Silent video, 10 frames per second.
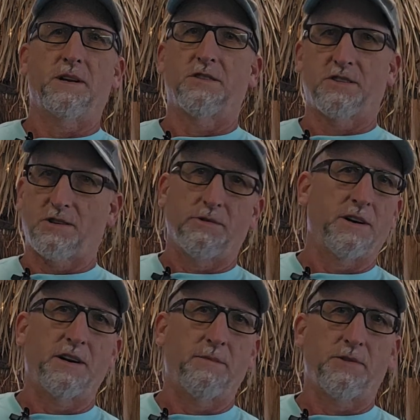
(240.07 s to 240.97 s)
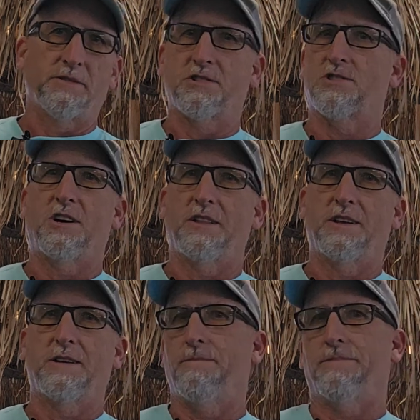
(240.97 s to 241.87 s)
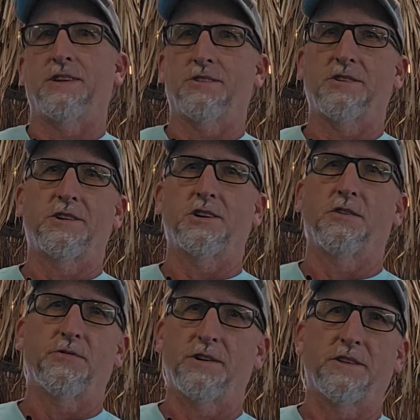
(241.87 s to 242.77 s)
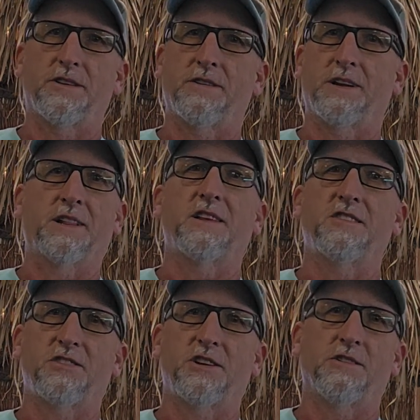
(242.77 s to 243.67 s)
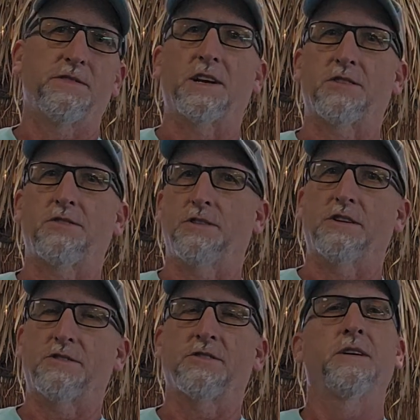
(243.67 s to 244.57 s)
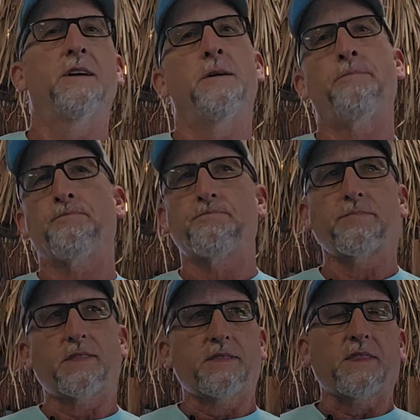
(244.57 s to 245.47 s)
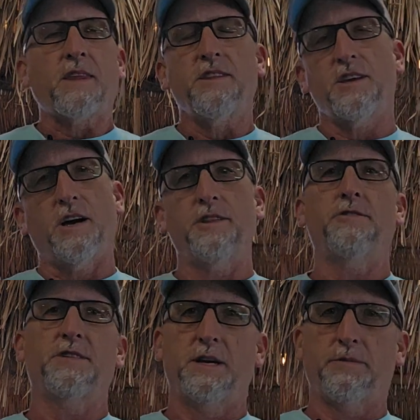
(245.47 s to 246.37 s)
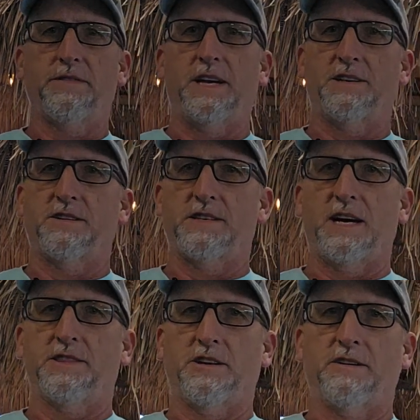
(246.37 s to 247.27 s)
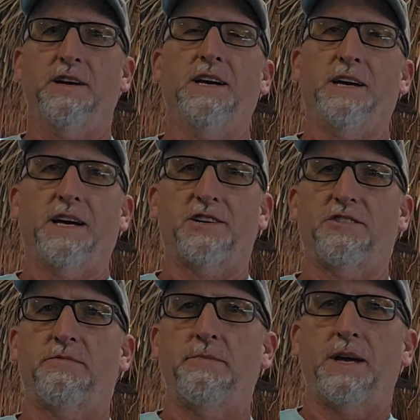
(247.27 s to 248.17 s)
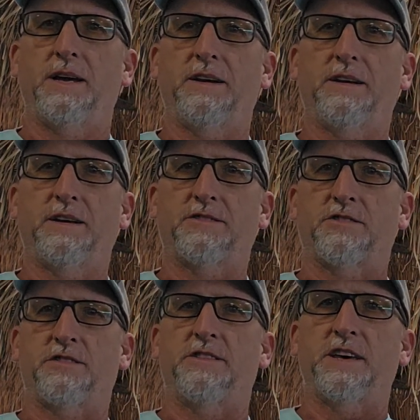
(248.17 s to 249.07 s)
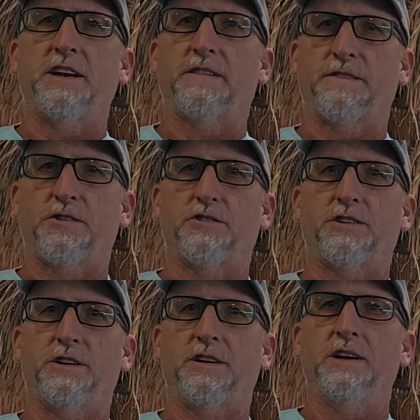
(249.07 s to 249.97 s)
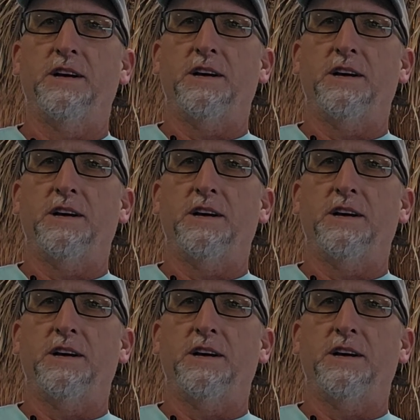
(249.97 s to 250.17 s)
minutes throwing it up there, installing it, and you're good to go for another at least year, if not 2 years. The other type of thatch that's out there actually it's a synthetic version